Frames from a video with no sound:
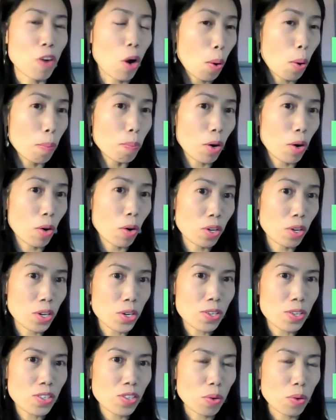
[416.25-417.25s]

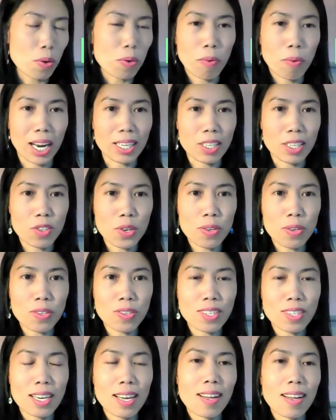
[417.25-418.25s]
homeowners or
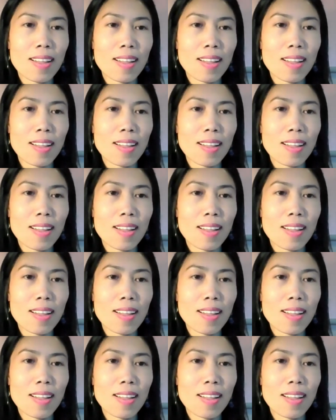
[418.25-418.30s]
renters,